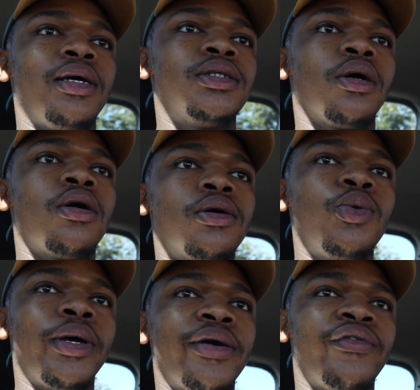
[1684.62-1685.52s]
later on
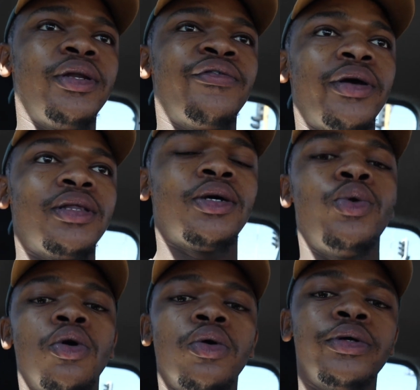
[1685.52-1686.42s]
we have an event that
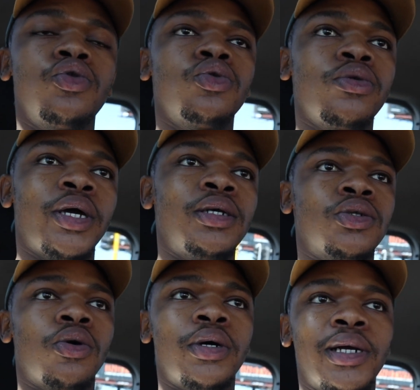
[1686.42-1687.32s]
we're going to that is
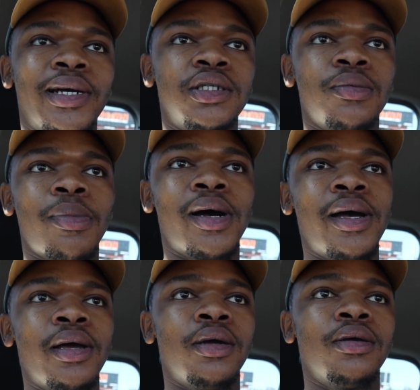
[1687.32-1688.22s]
organized by
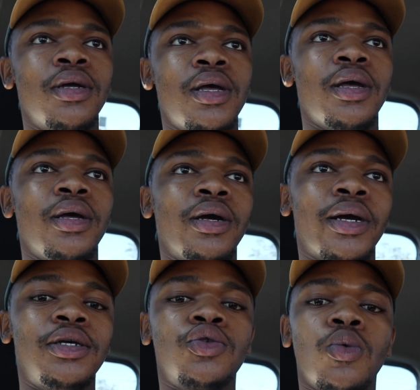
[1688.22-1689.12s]

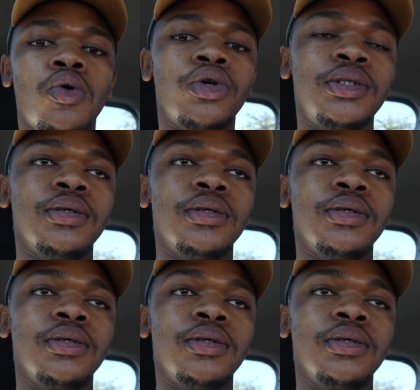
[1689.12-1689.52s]
race wars